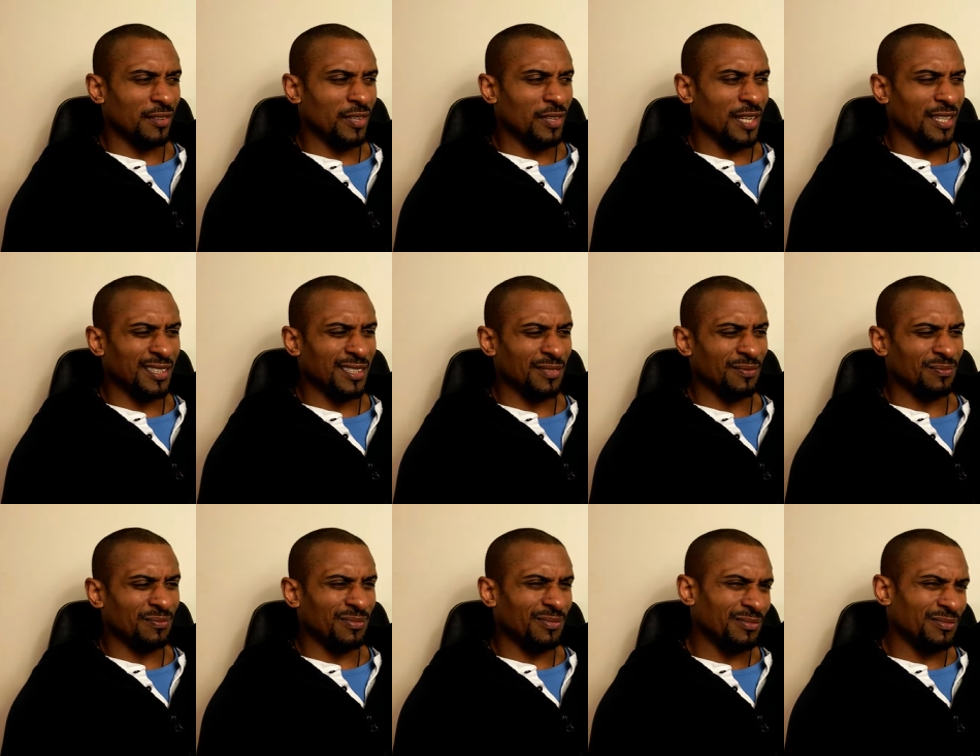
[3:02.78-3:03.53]
this case,
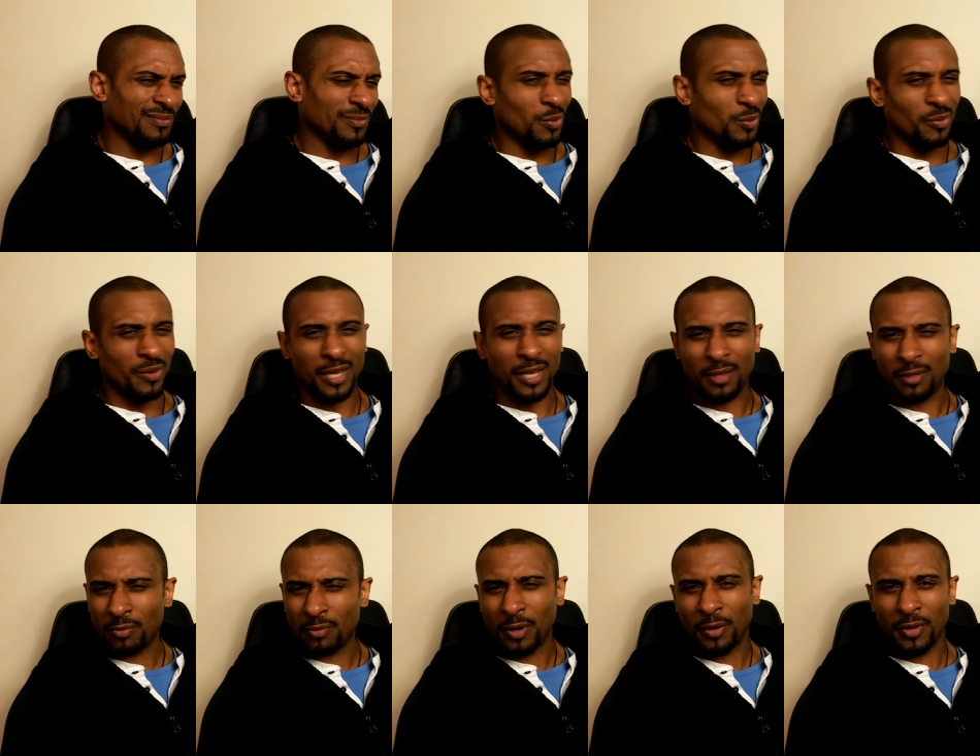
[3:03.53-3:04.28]
I've
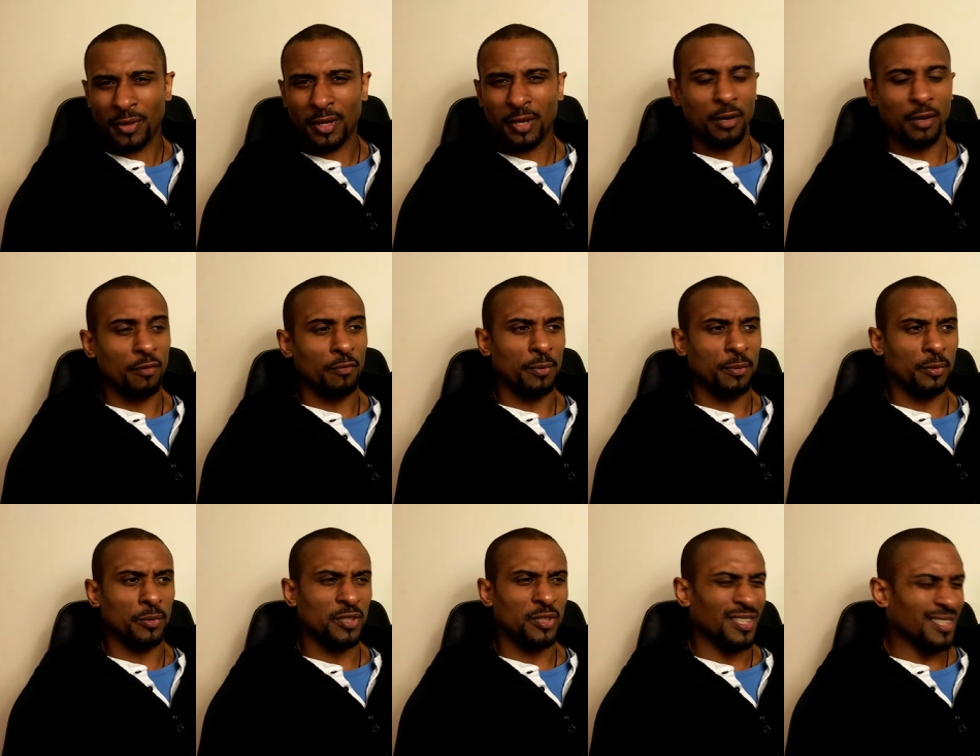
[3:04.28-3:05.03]
already thrown the
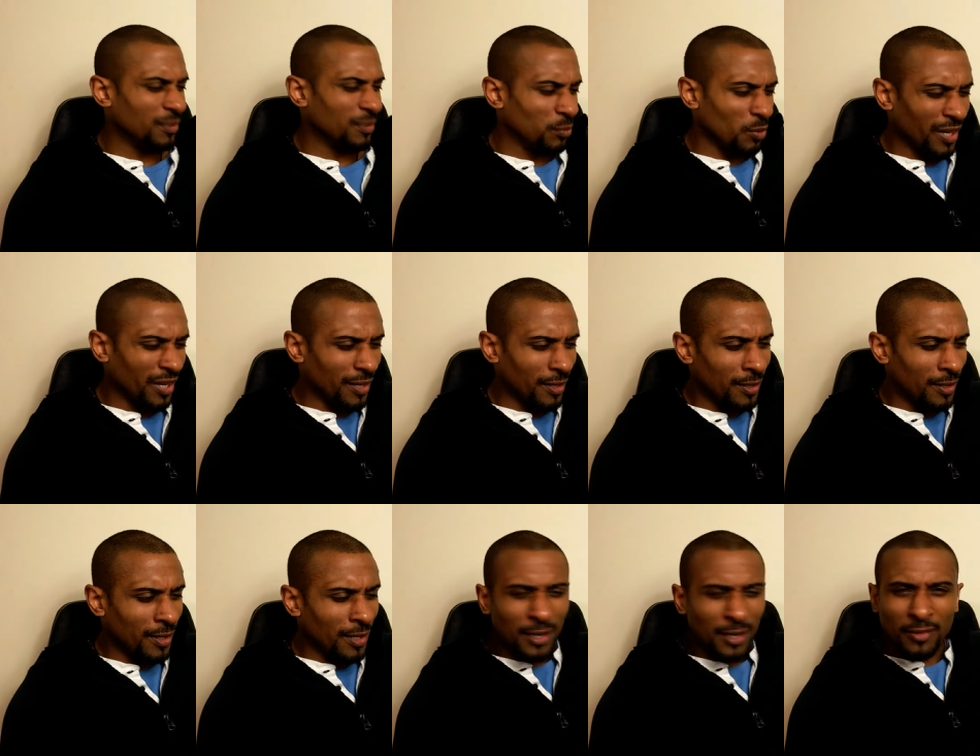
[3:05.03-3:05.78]
curveball, so this is more like
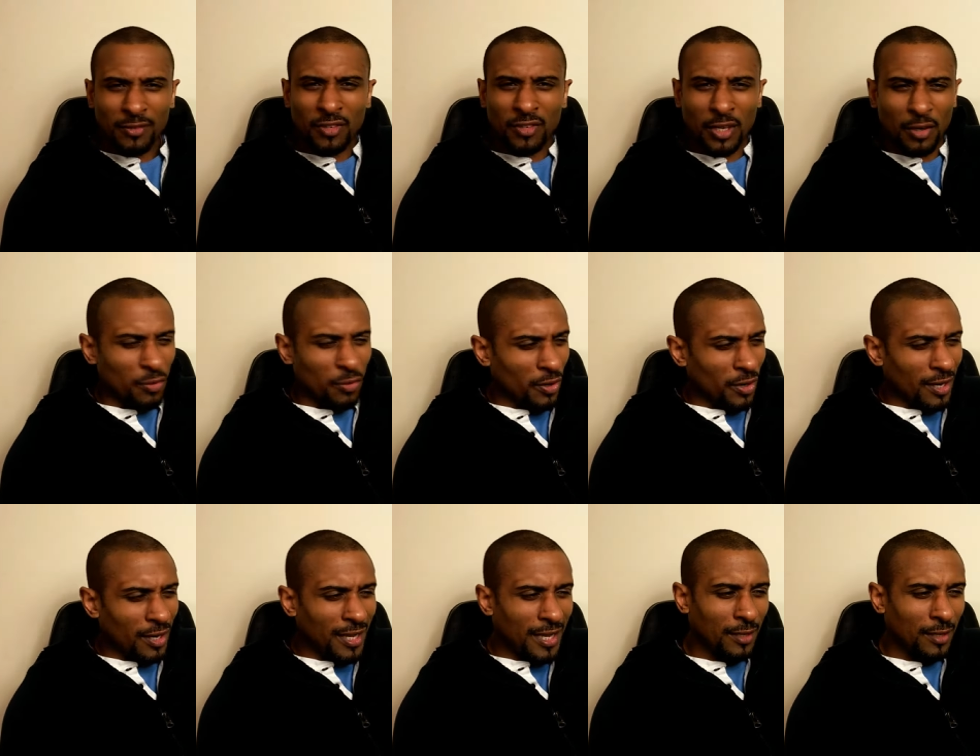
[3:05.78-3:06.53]
a
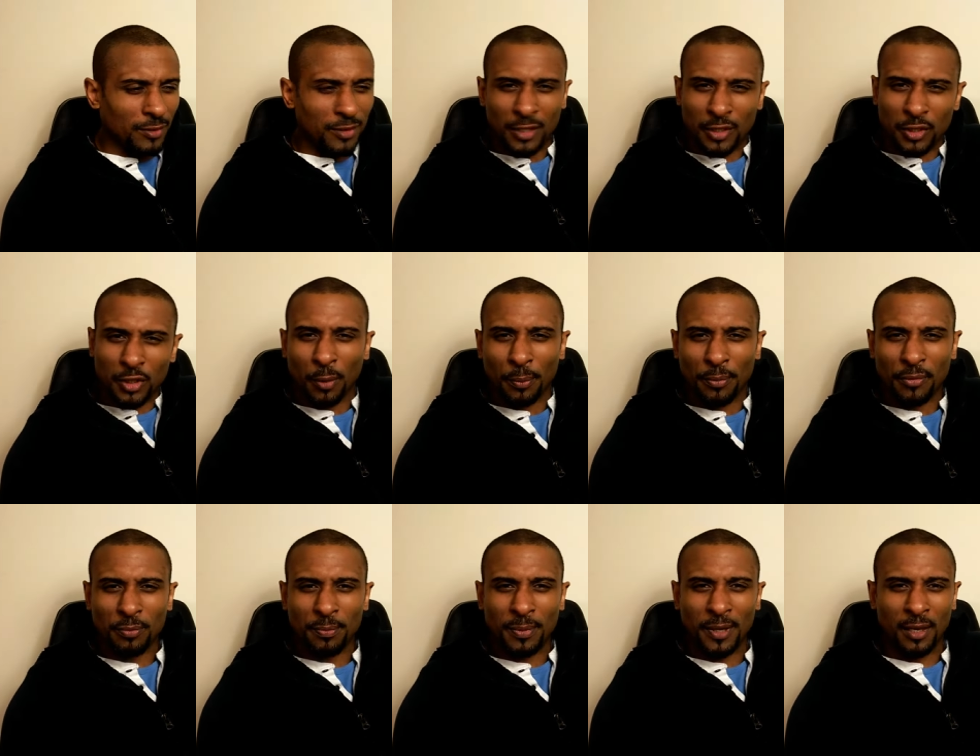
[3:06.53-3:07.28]
secret counter
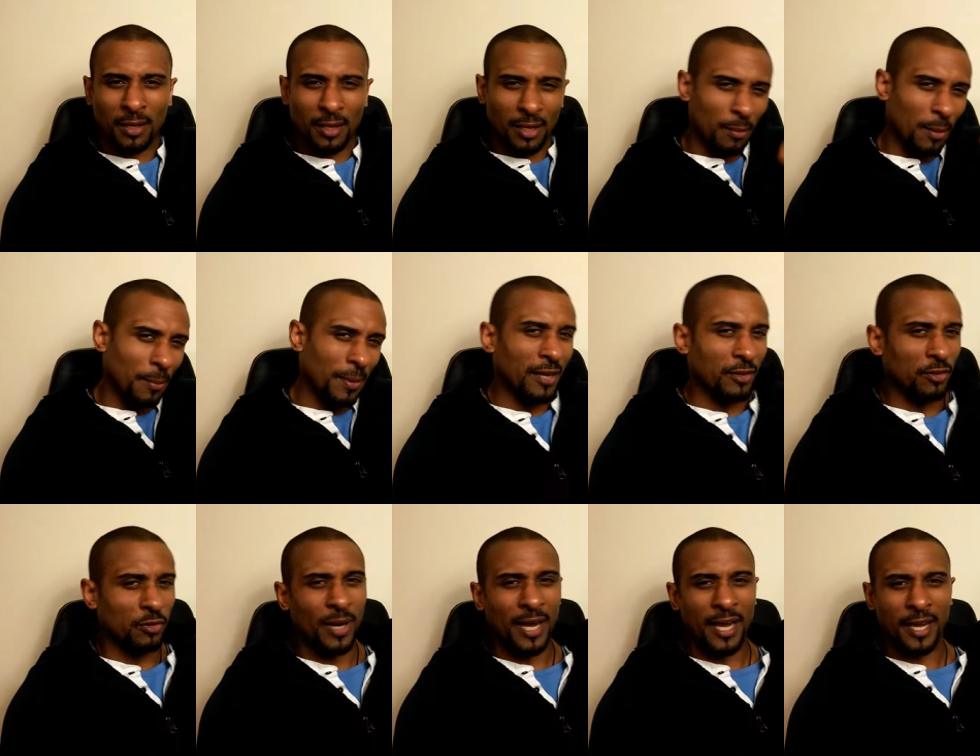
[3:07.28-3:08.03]
topspin that I'm
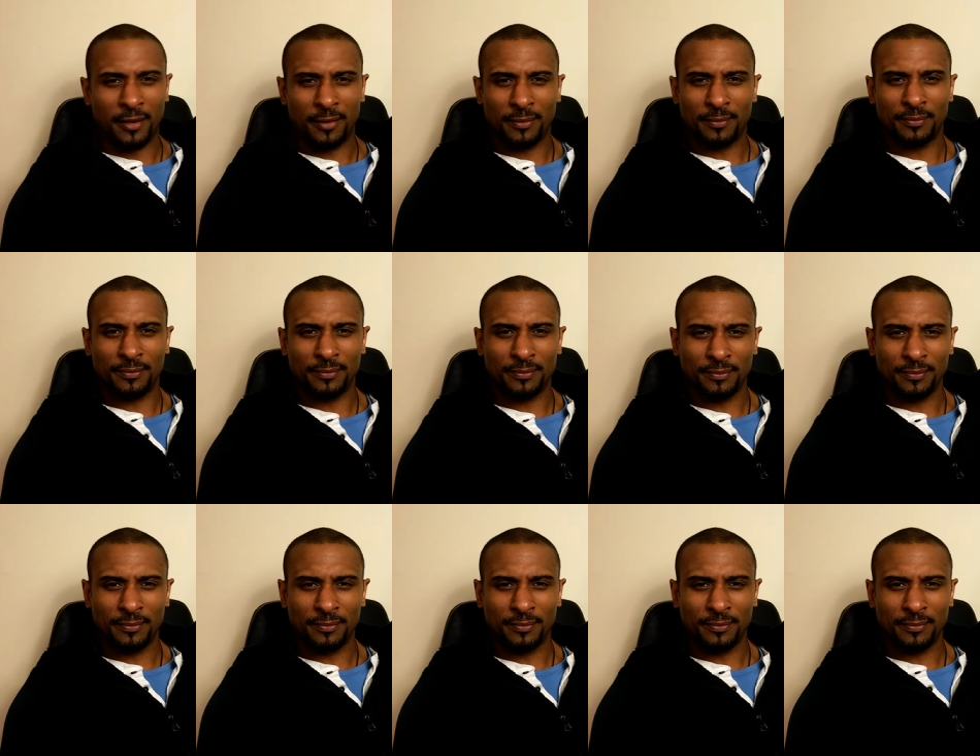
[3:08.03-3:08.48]
about to add.